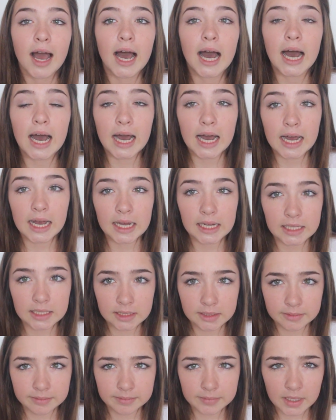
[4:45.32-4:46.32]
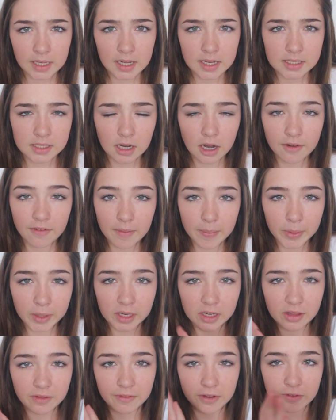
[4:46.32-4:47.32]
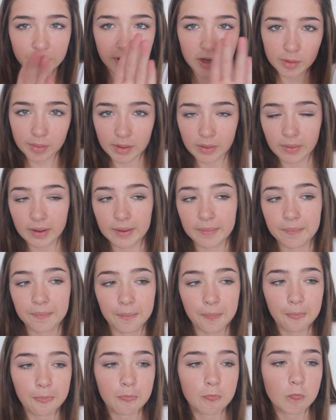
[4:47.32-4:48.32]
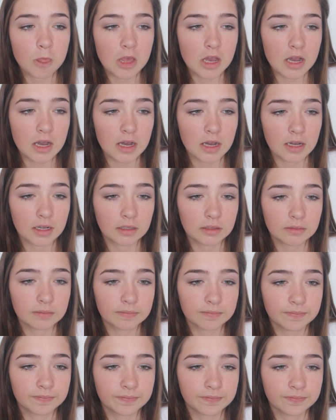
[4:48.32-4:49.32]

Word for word: Um, sorry if I'm looking in the viewfinder, by the way. Um,